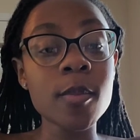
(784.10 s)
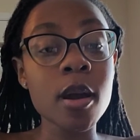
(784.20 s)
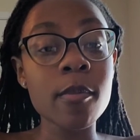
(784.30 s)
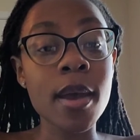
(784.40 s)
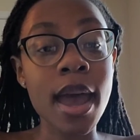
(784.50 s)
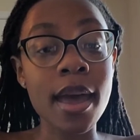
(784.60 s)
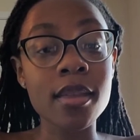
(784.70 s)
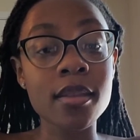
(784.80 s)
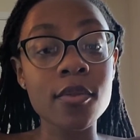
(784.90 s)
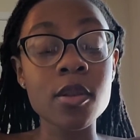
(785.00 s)
are math,
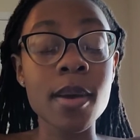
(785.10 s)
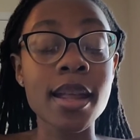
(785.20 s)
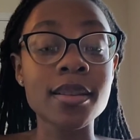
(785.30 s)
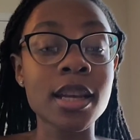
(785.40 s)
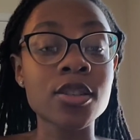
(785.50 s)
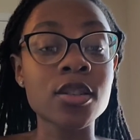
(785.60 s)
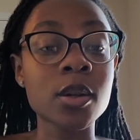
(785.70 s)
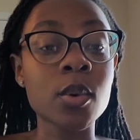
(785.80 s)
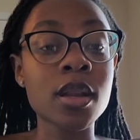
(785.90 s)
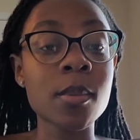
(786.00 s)
for the math section, and
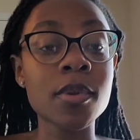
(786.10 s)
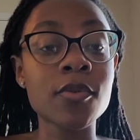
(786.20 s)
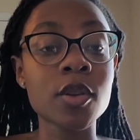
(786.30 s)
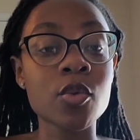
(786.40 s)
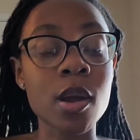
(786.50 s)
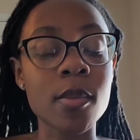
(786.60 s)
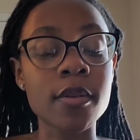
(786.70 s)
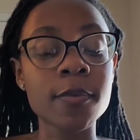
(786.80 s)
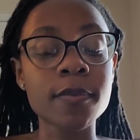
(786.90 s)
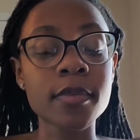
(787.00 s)
1 of them is for the
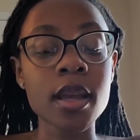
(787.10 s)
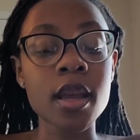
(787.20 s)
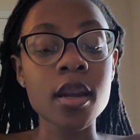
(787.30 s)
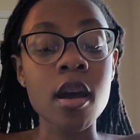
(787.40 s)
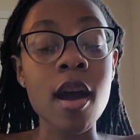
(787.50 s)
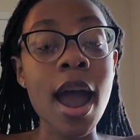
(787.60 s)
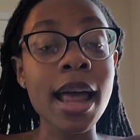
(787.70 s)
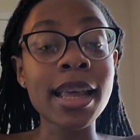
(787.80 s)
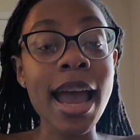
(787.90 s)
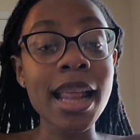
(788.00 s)
grammar. Now, I
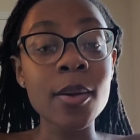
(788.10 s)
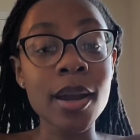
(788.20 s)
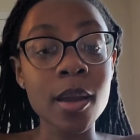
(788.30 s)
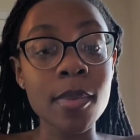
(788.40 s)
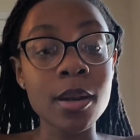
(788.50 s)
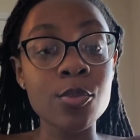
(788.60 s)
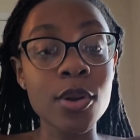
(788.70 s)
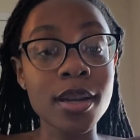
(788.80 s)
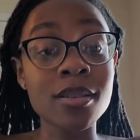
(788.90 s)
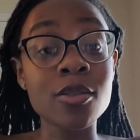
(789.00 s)
highly recommend
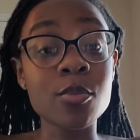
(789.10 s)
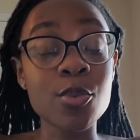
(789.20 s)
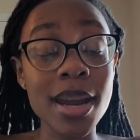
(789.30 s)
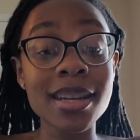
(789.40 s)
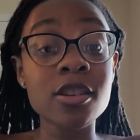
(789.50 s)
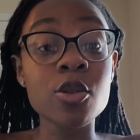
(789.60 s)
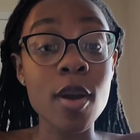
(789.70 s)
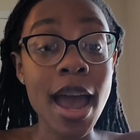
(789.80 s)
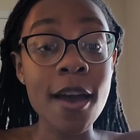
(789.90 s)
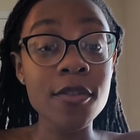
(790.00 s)
Brandon Craft, Brandon
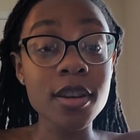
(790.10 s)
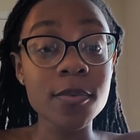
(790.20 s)
Craft,